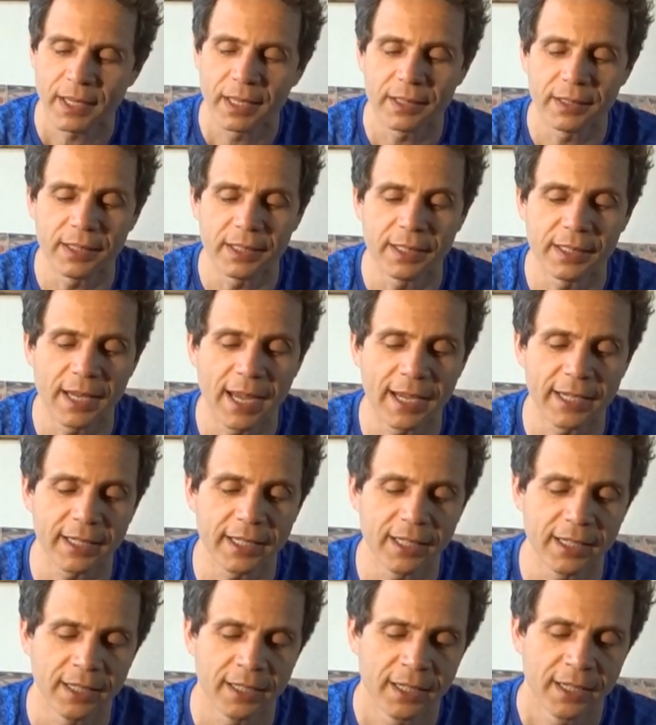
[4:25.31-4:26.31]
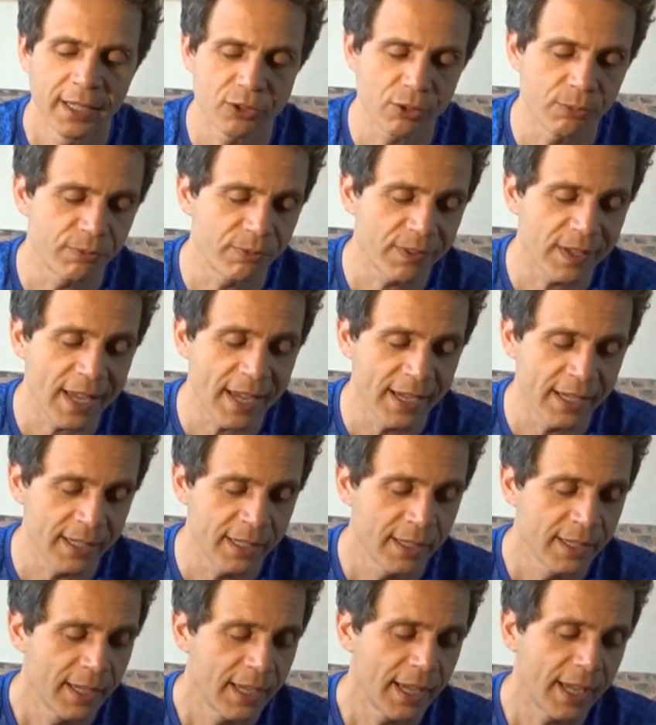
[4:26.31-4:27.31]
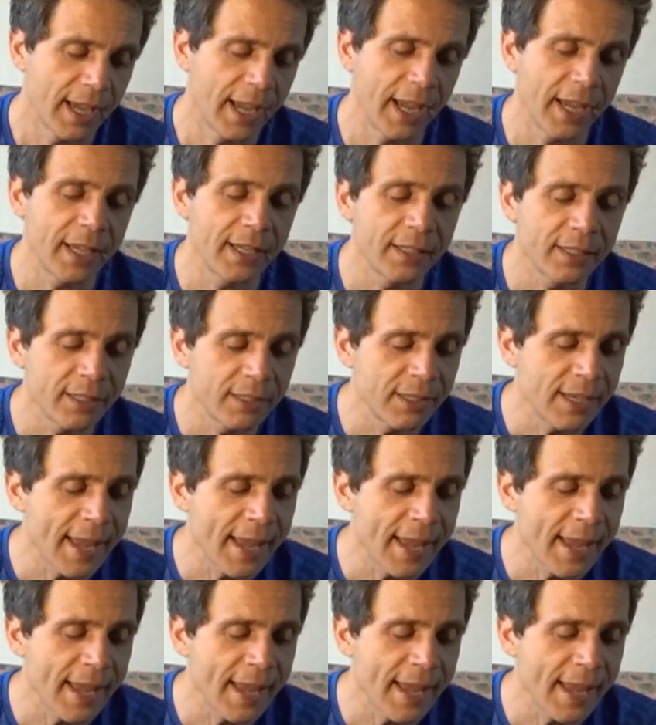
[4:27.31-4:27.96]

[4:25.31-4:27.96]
the Nike Zoom Fly, and